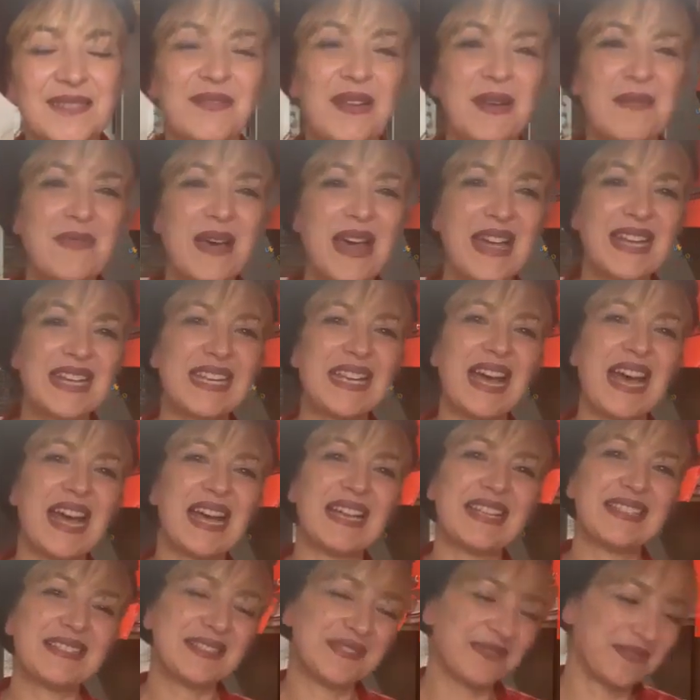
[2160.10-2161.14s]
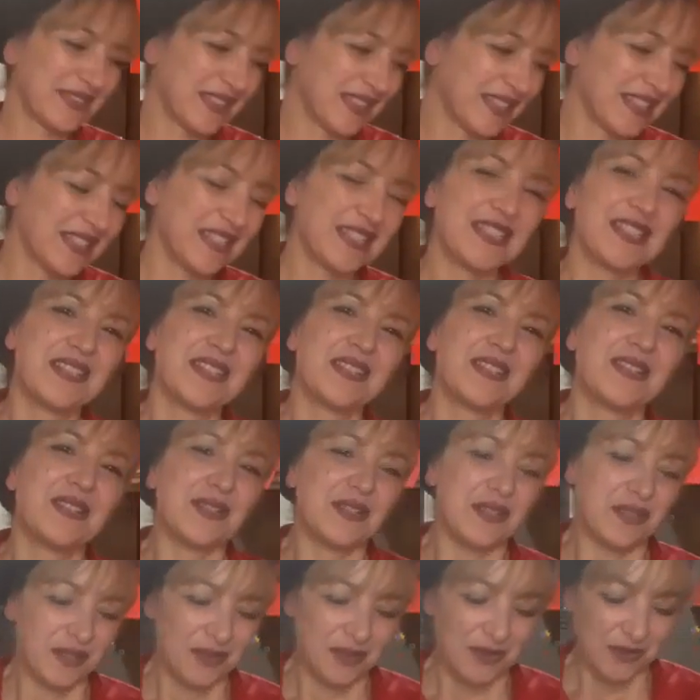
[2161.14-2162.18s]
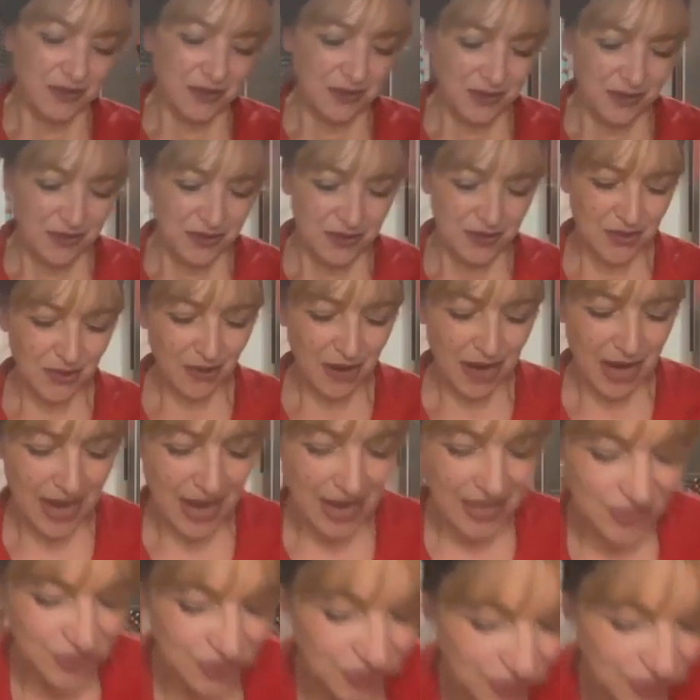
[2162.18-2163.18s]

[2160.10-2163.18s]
Va bene, guys? So I